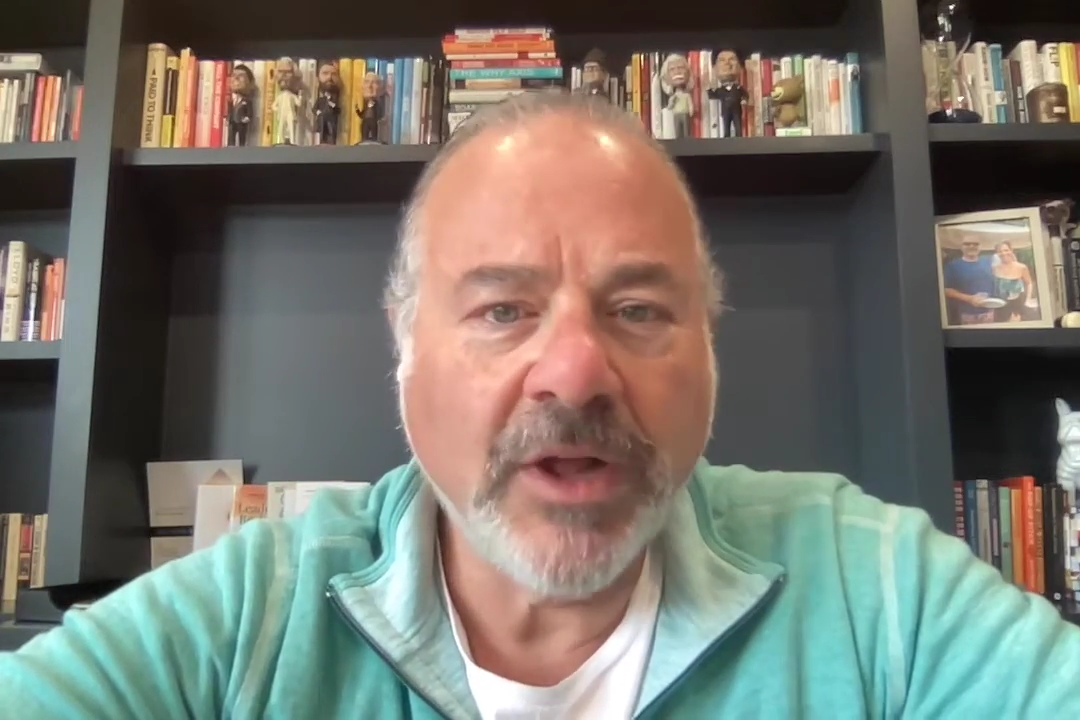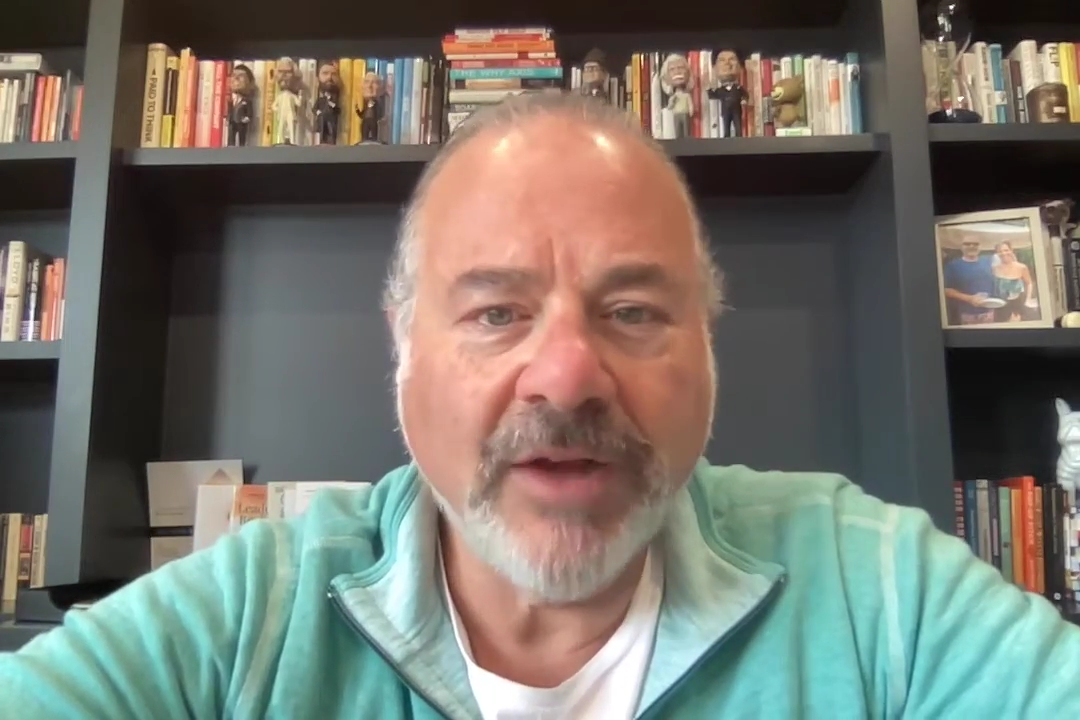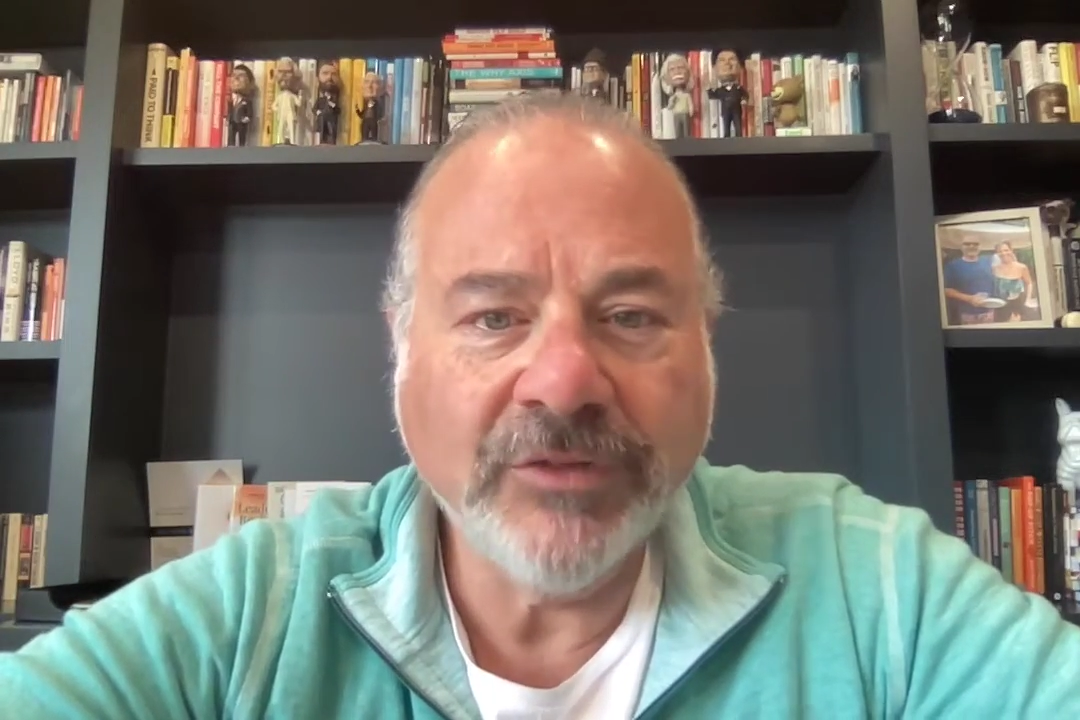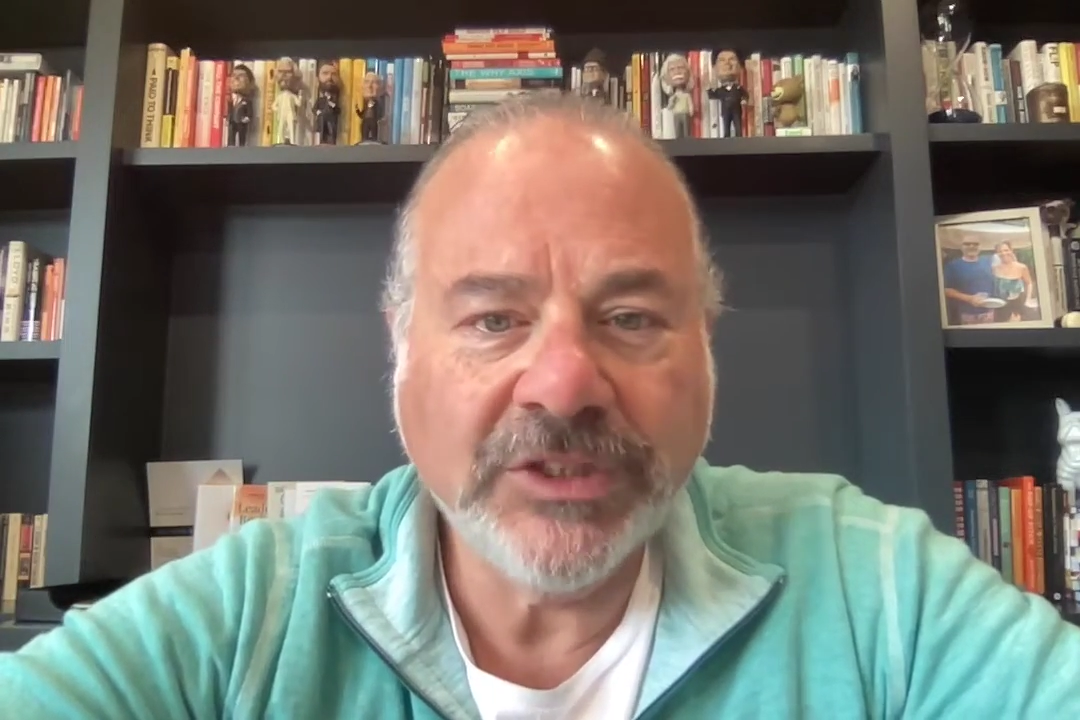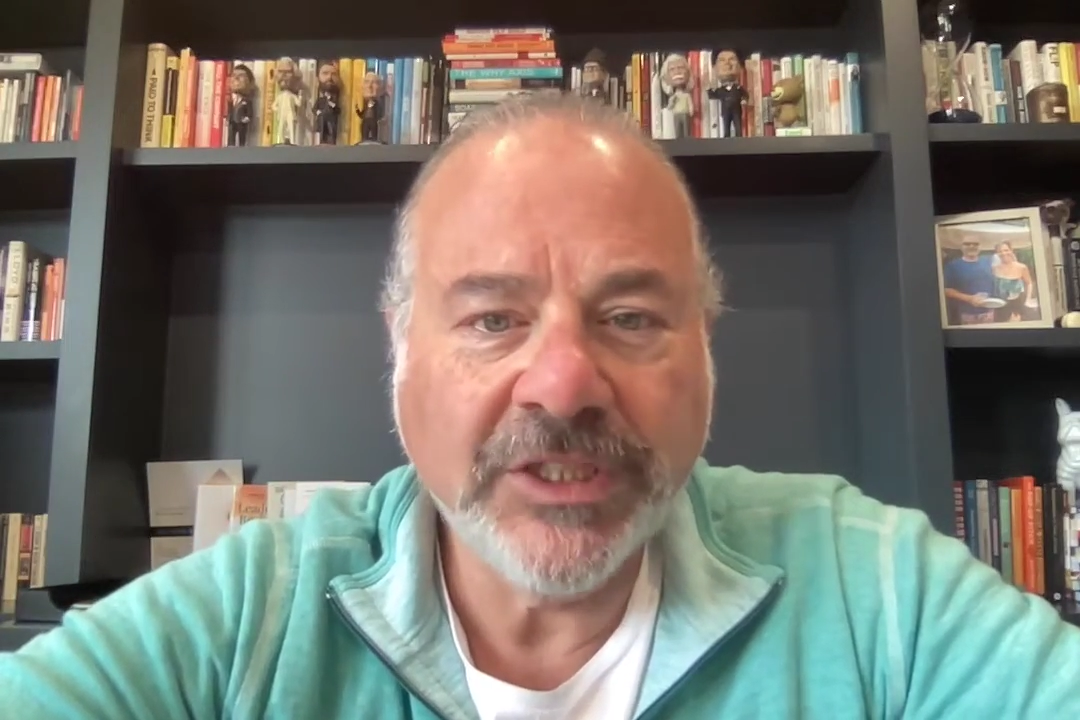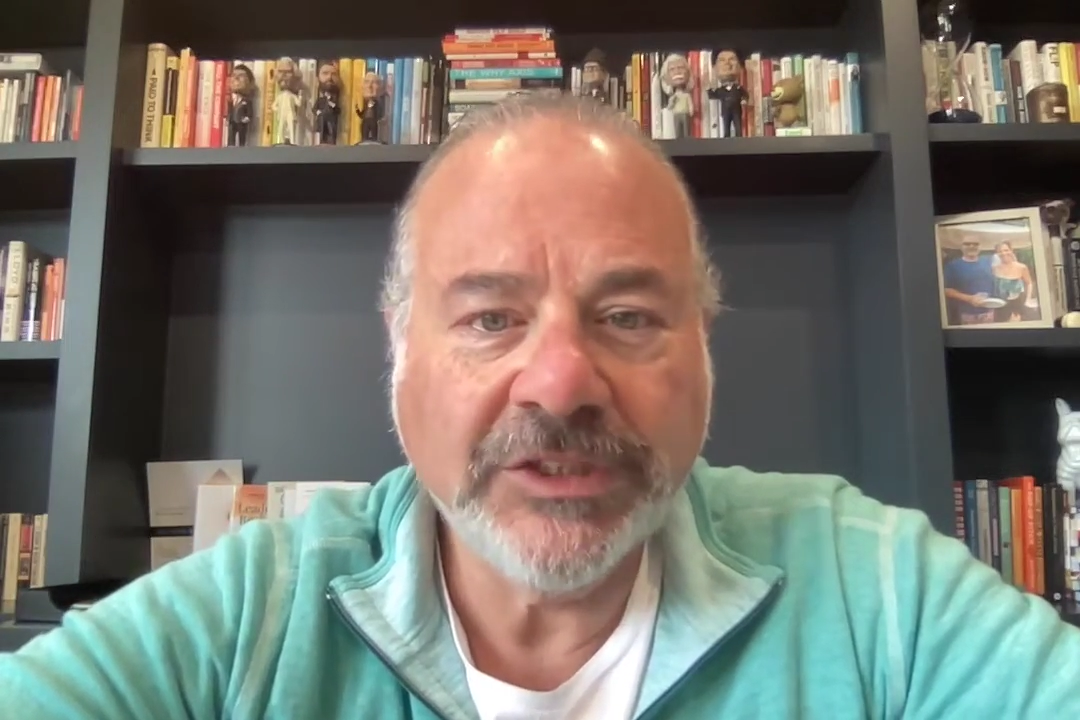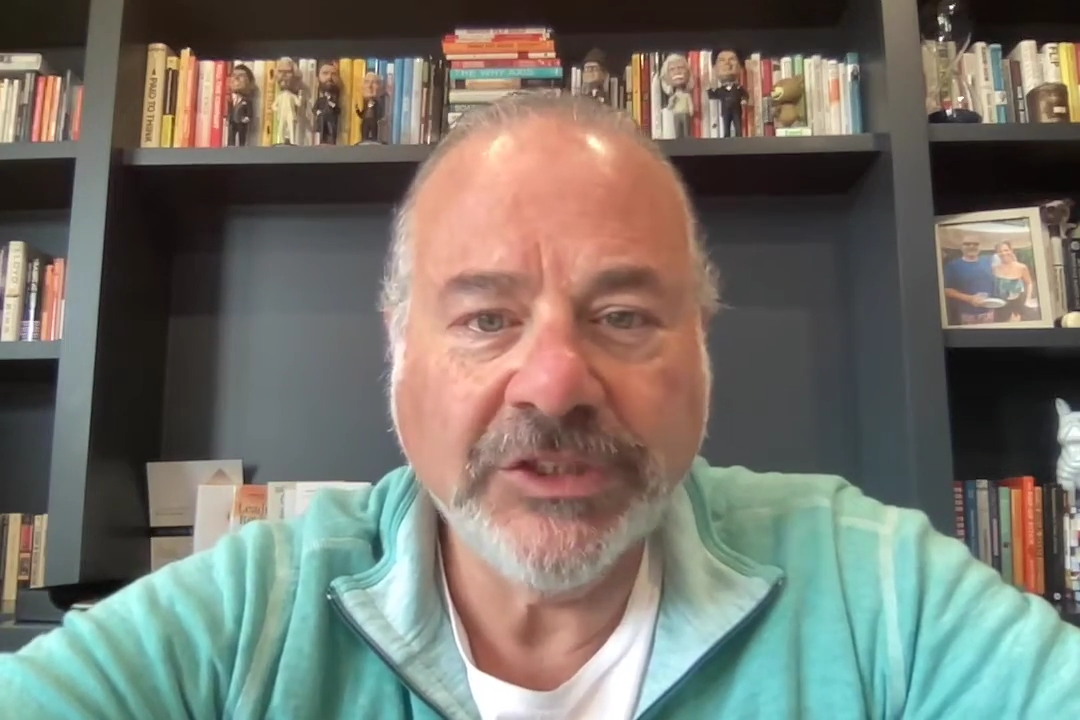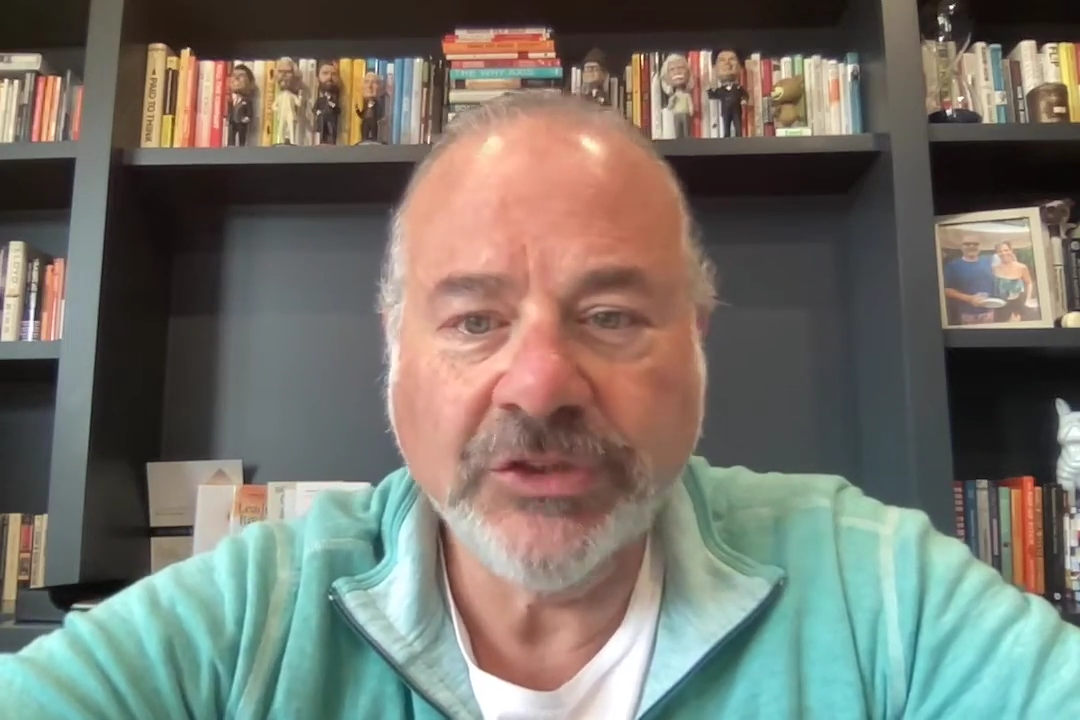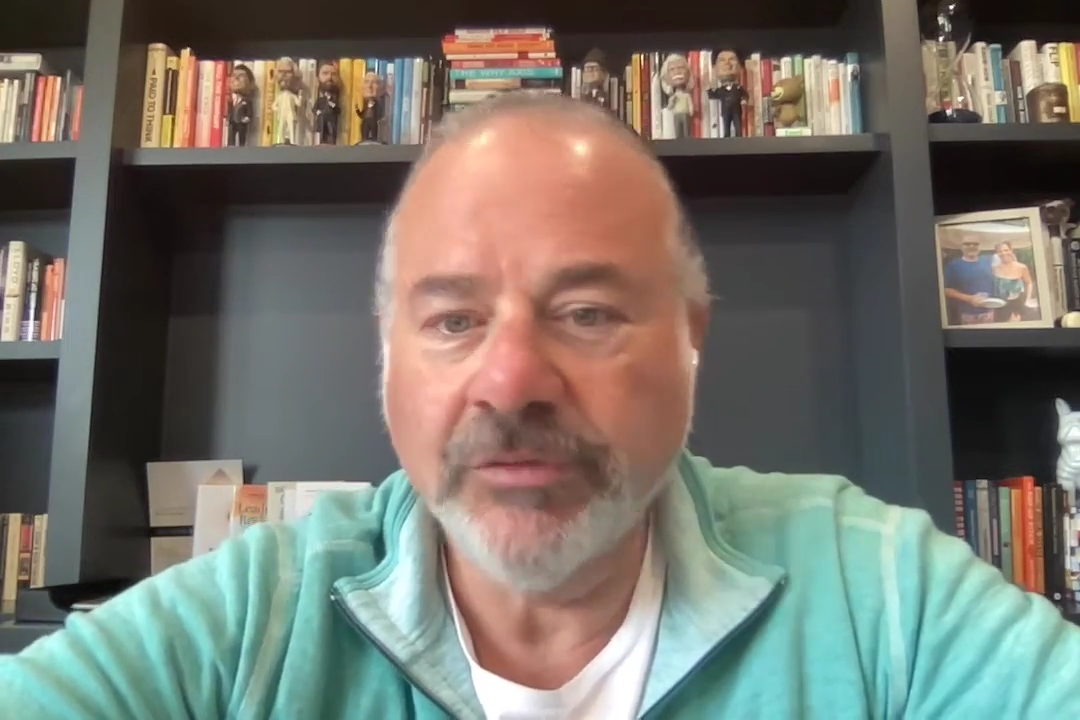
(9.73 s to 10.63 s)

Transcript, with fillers: conversations